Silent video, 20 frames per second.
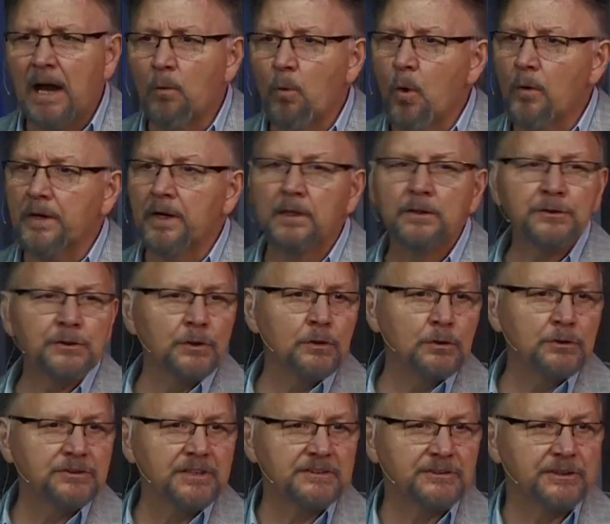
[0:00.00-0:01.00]
I want to
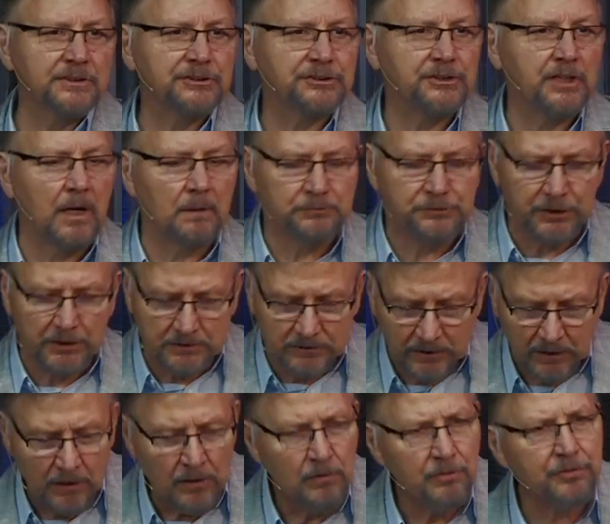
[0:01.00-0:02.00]
use as a
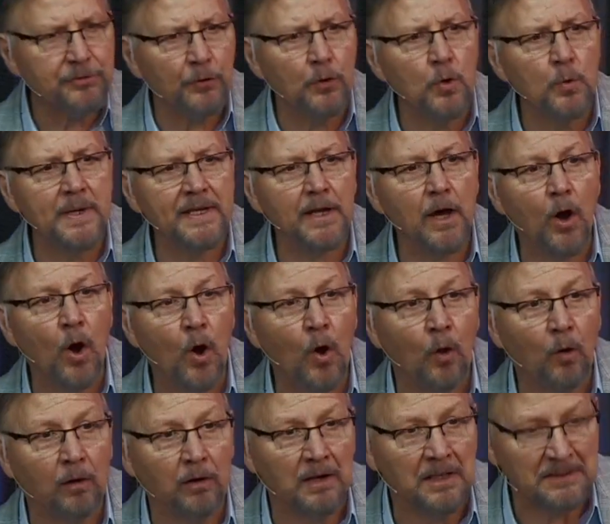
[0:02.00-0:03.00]
subject through it
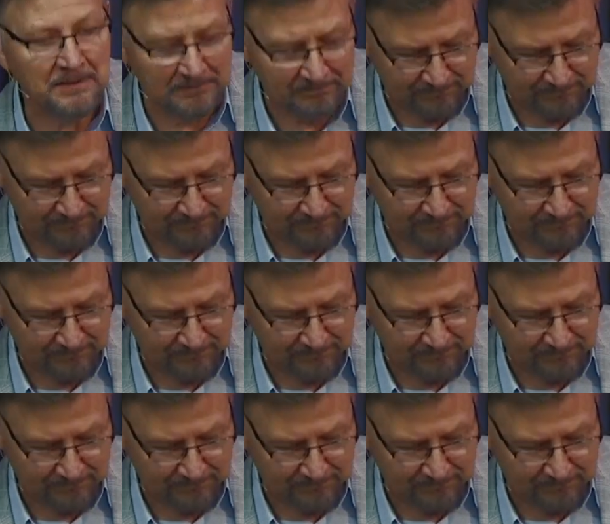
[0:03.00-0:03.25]
all.